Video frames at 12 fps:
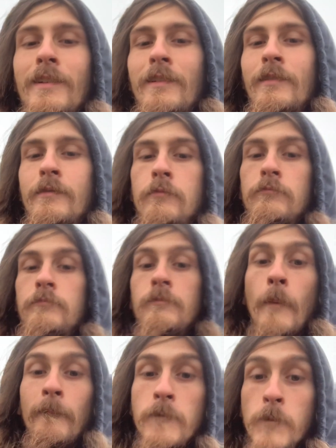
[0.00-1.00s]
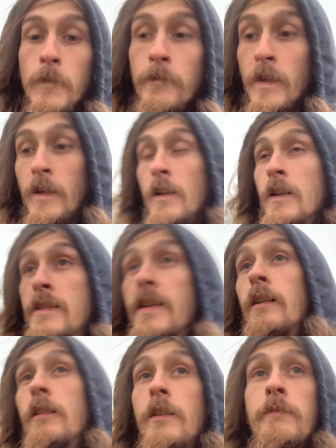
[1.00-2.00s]
on him,
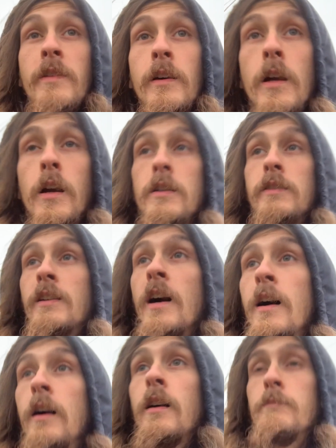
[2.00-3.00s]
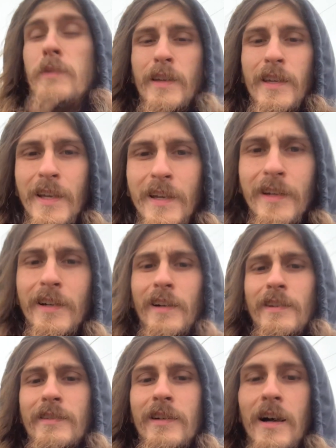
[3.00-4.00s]
telling him to curse God, but he ain't
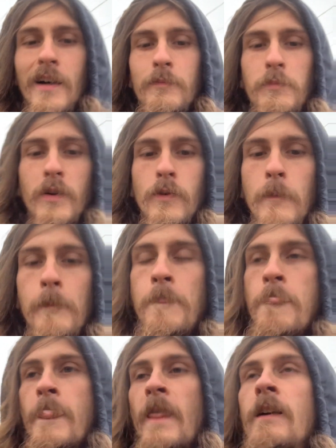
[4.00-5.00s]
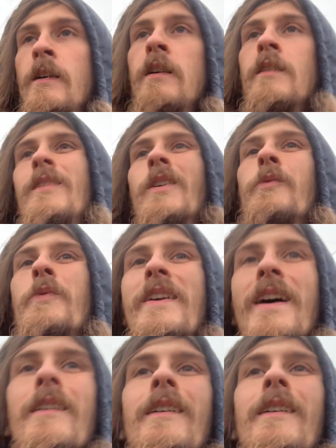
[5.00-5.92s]
curse God, bro. Yo, we out